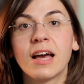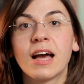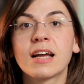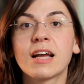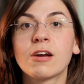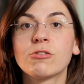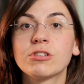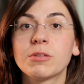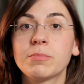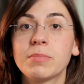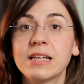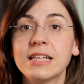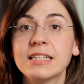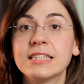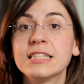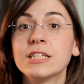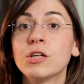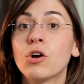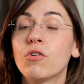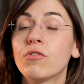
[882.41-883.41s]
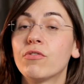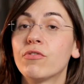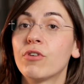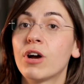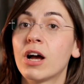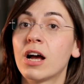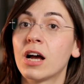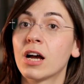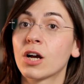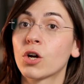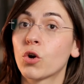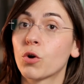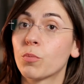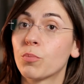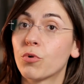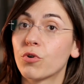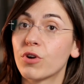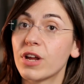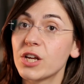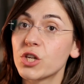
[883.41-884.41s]
Accountability of
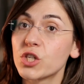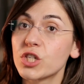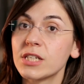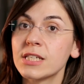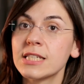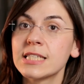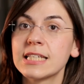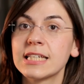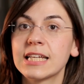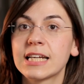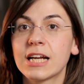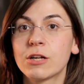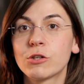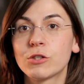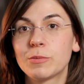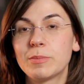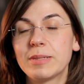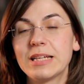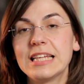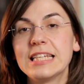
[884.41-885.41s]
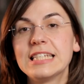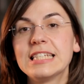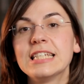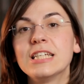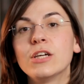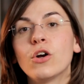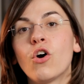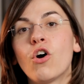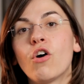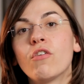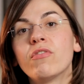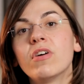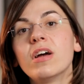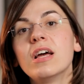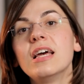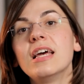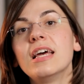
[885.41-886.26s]
corporations and accountability of